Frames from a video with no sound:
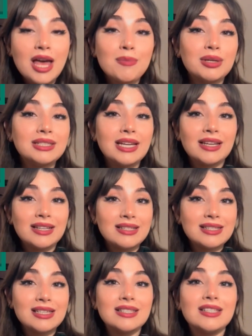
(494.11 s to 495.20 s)
but they
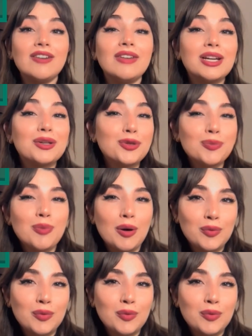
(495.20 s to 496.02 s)
consist of a group of